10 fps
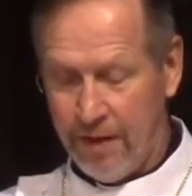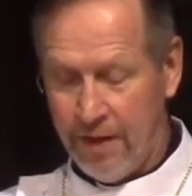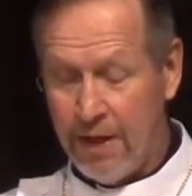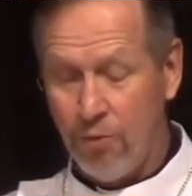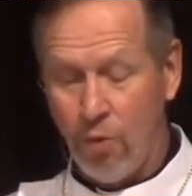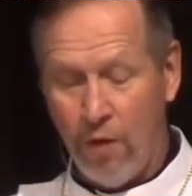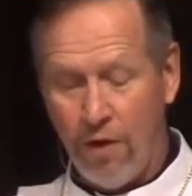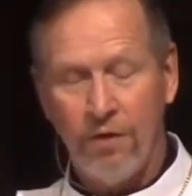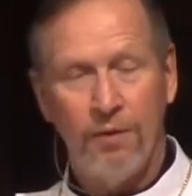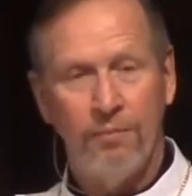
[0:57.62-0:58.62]
they were
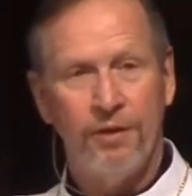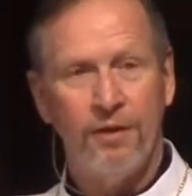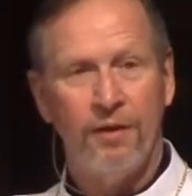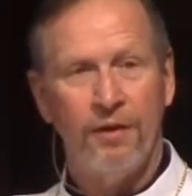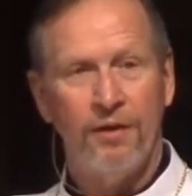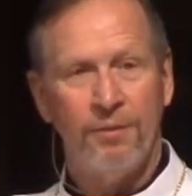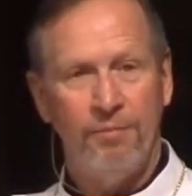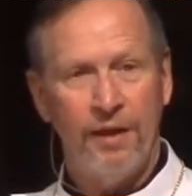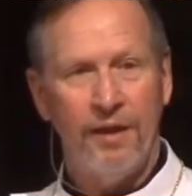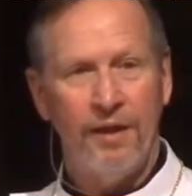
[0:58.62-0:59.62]
welcomed to
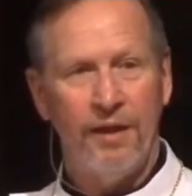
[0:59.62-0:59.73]
be